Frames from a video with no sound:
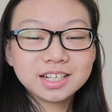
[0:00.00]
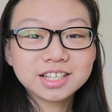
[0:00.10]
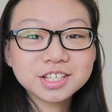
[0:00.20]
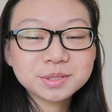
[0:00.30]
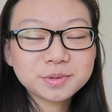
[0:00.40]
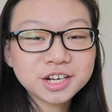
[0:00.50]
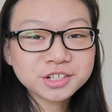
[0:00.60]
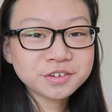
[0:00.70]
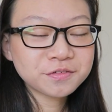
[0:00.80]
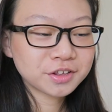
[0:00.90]
The
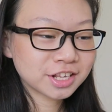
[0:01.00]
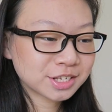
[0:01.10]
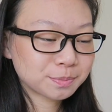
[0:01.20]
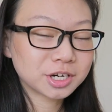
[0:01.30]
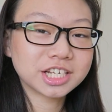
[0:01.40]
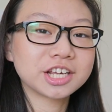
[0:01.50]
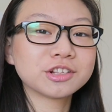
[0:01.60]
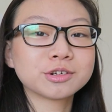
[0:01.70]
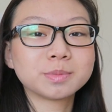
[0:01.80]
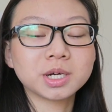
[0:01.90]
inspiration for this
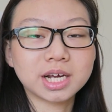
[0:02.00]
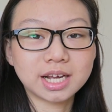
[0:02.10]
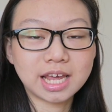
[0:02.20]
particular book